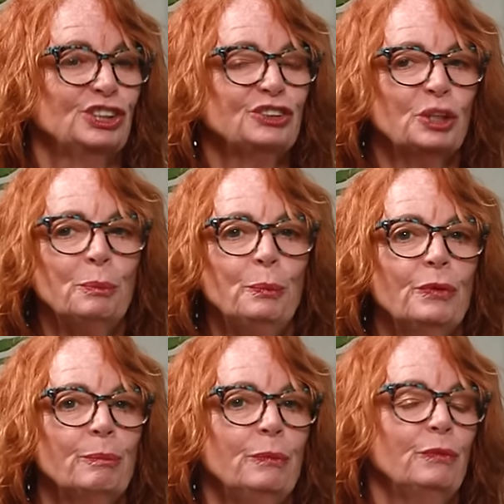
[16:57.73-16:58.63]
So
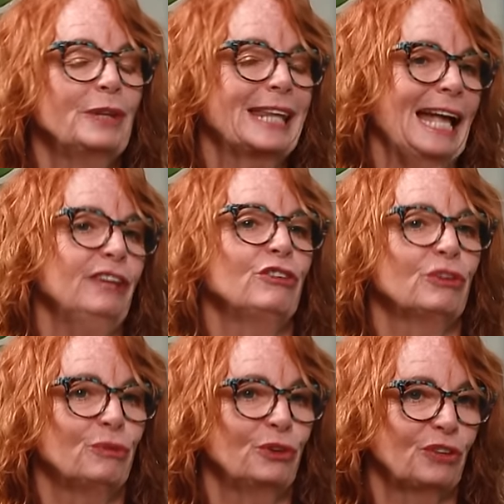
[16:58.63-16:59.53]
with cancer,
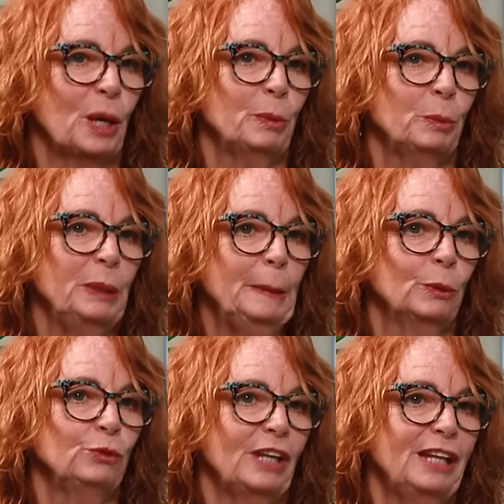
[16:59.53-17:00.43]
for example,
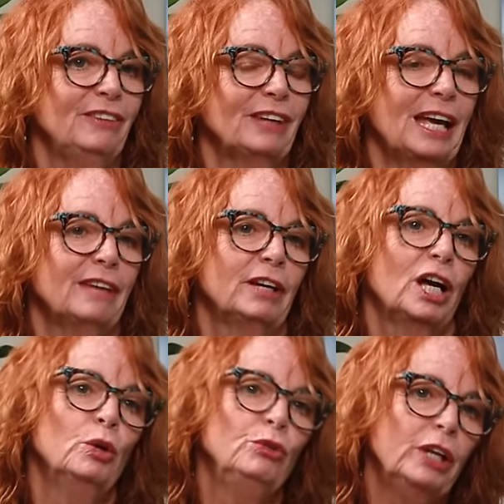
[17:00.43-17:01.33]
people tend to have an
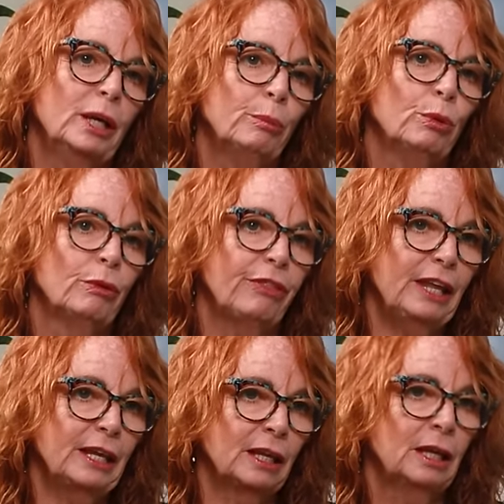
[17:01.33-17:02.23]
oh dear, poor thing